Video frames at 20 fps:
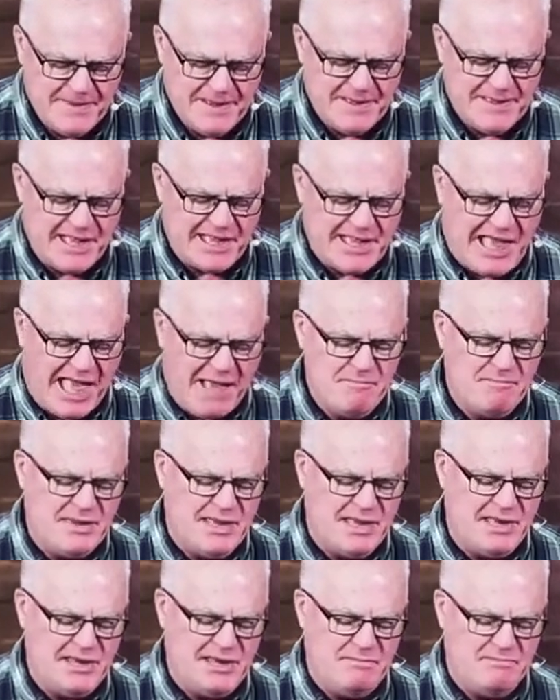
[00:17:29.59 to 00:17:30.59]
There can
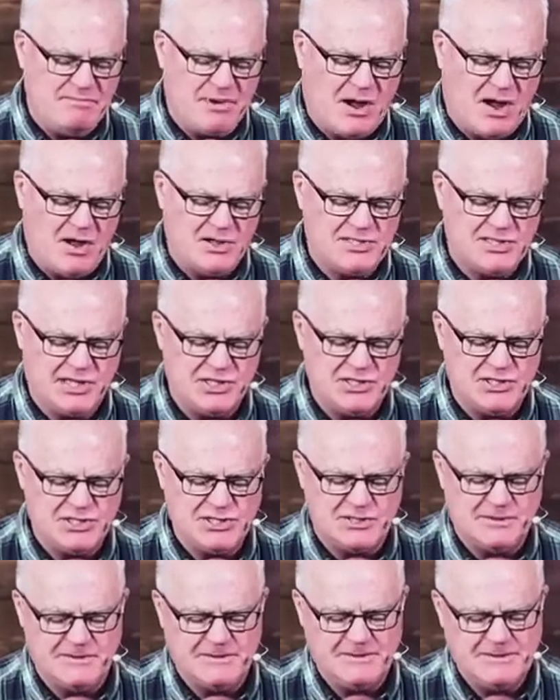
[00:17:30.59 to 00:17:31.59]
be an
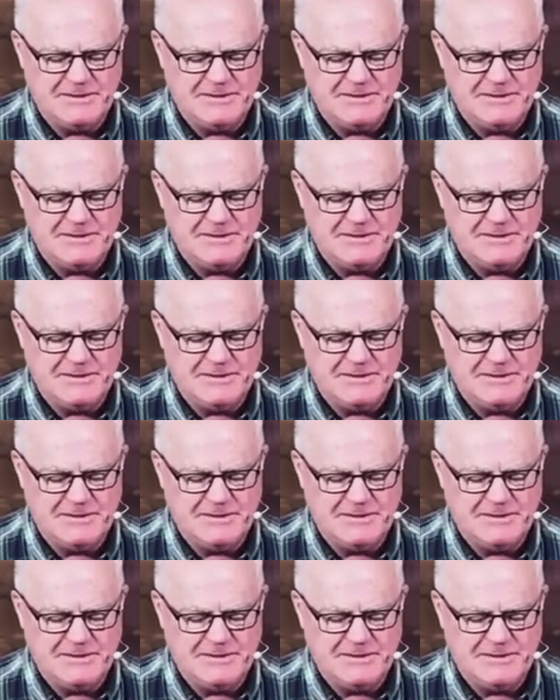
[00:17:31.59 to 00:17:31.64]
impartation.